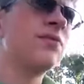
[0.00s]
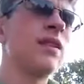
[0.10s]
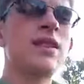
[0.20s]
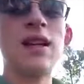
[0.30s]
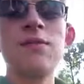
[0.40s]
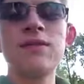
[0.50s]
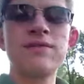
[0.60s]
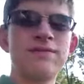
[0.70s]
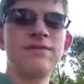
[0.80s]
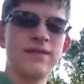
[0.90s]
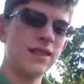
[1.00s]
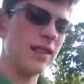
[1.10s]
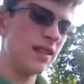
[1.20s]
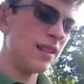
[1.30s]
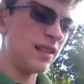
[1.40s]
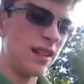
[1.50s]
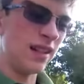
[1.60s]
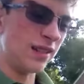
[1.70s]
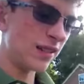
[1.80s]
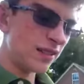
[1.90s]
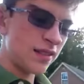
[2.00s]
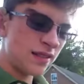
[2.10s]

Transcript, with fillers: Except yeah, it's